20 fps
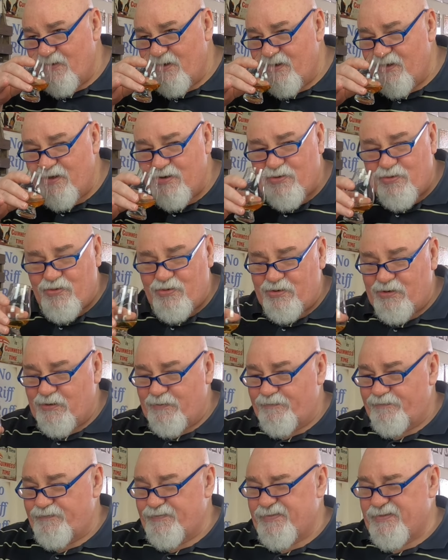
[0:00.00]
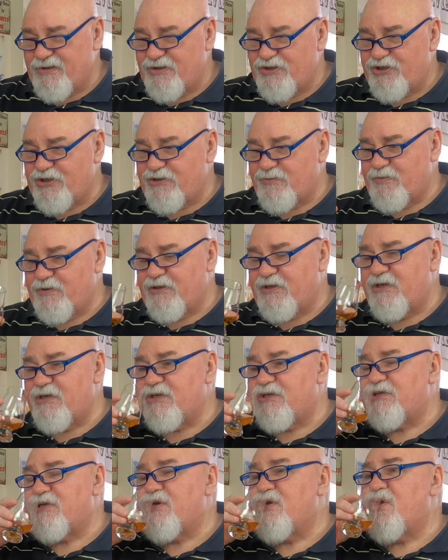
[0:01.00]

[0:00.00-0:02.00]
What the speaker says: The oak. Cheers, my dears.